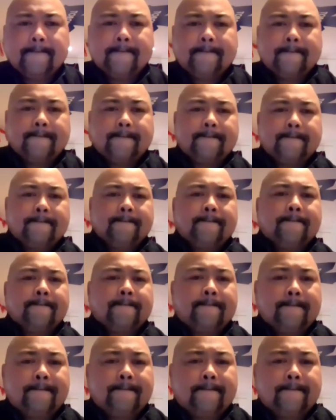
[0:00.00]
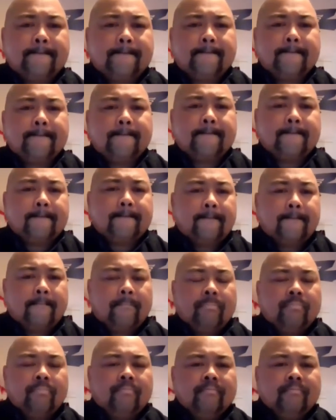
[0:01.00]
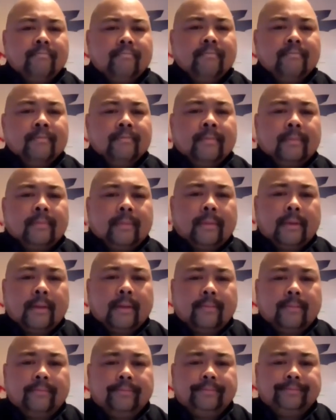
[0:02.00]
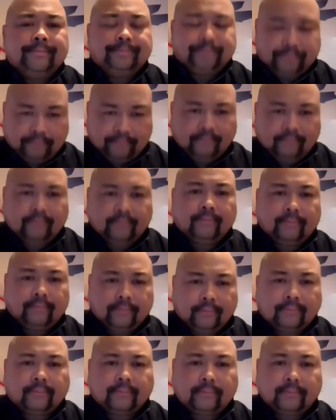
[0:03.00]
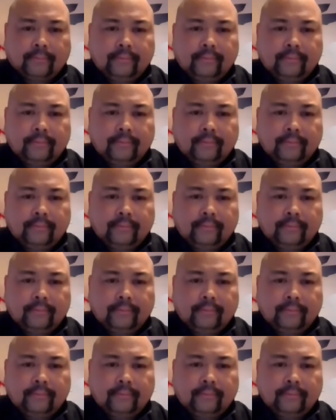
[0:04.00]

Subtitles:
The person shown says nothing.